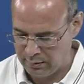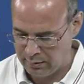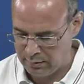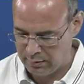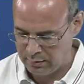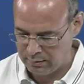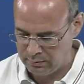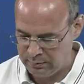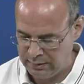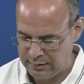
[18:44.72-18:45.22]

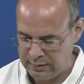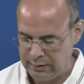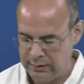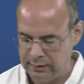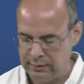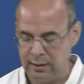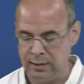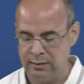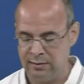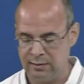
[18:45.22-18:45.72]
vide
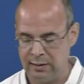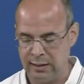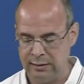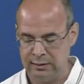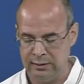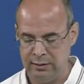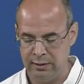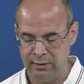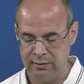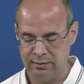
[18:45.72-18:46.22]

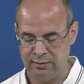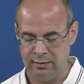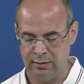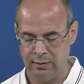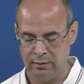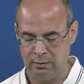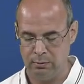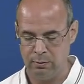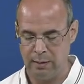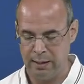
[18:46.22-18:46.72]
Caesaries
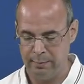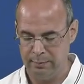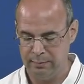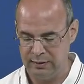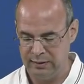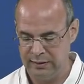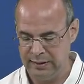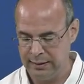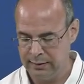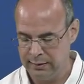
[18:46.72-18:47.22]
quam
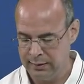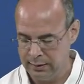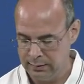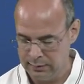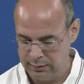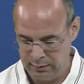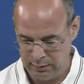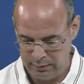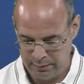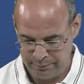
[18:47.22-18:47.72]
decet,
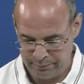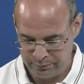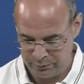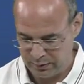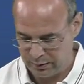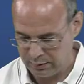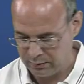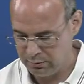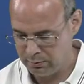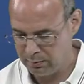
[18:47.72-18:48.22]

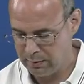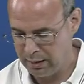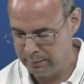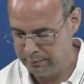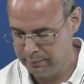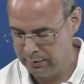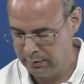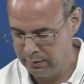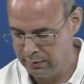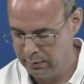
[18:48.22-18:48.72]

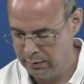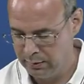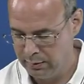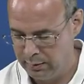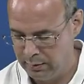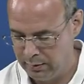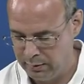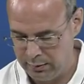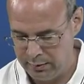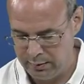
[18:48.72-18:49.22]
quam
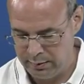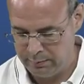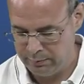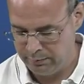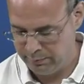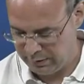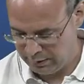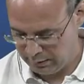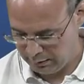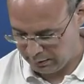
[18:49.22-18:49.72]

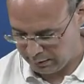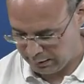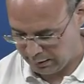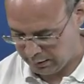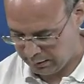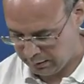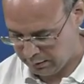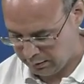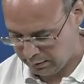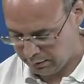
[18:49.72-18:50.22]
being
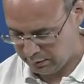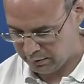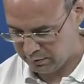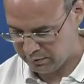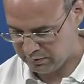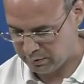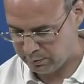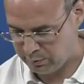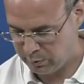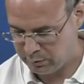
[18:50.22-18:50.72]
a
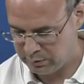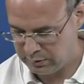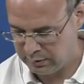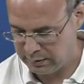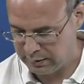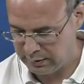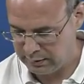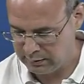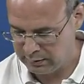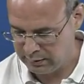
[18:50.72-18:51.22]

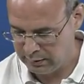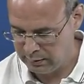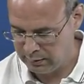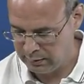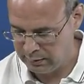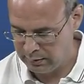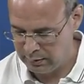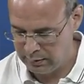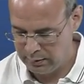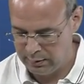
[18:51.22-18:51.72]
subordinator
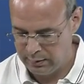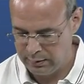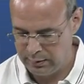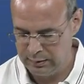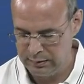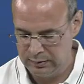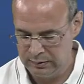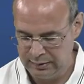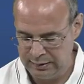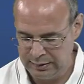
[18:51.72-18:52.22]

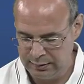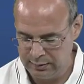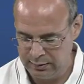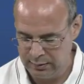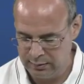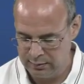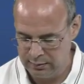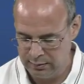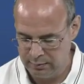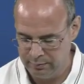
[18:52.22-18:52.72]
and
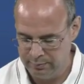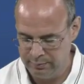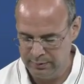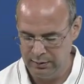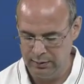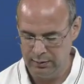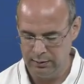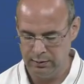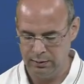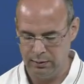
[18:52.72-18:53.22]
decet
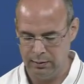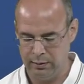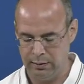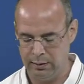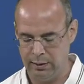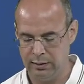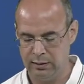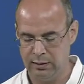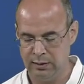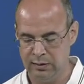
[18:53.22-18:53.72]
being
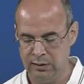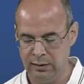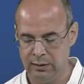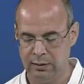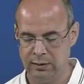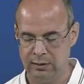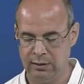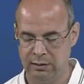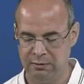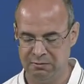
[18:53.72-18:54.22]
an
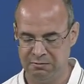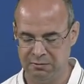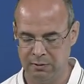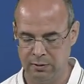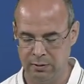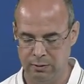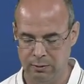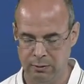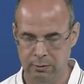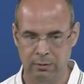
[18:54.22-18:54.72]
indicative.
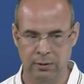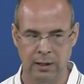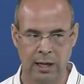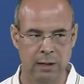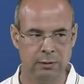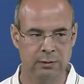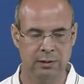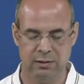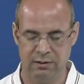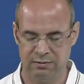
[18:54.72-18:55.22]
Look how
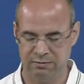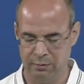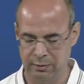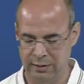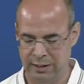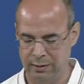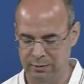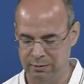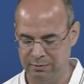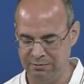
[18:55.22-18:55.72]
his full
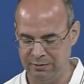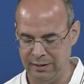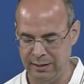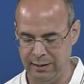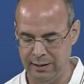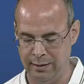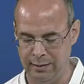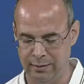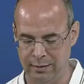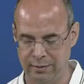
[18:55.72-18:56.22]
head of
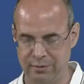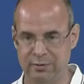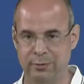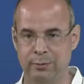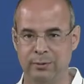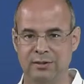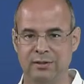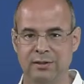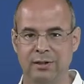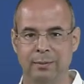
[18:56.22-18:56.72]
hair
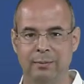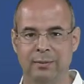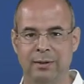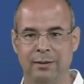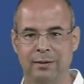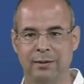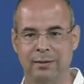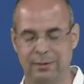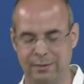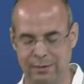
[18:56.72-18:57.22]
suits him.
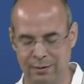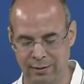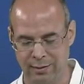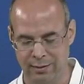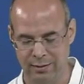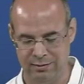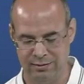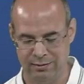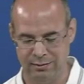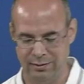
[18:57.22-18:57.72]

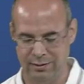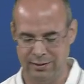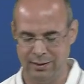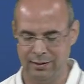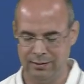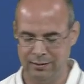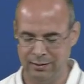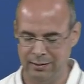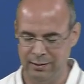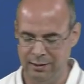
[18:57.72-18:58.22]
So
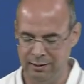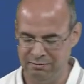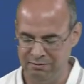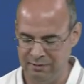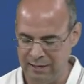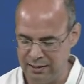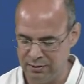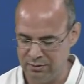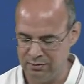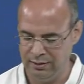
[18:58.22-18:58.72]
again, clear
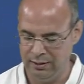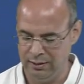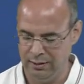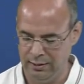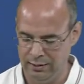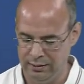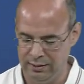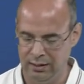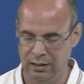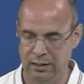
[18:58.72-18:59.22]
flattery
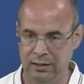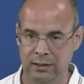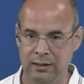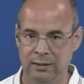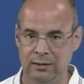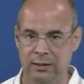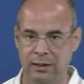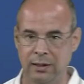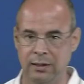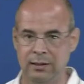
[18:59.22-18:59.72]
here
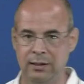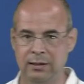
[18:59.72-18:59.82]
in an